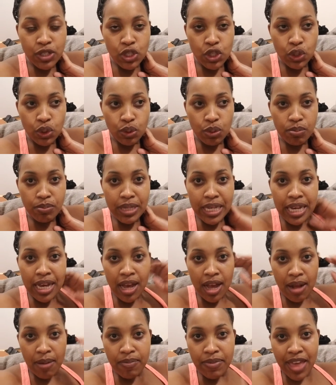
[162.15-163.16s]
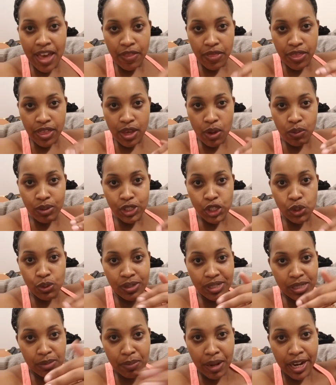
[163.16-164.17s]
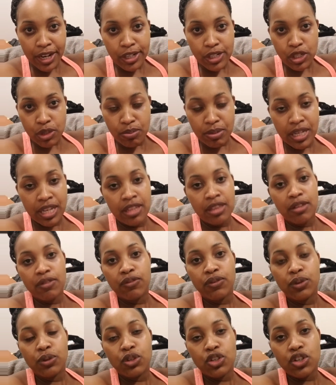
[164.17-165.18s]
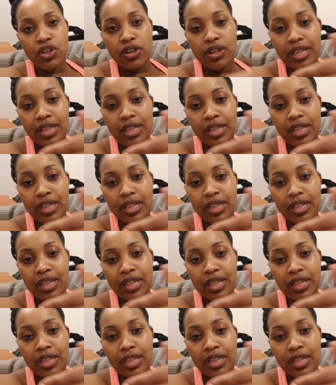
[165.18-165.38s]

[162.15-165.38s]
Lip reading: to become that thing which you aspire to be in the future.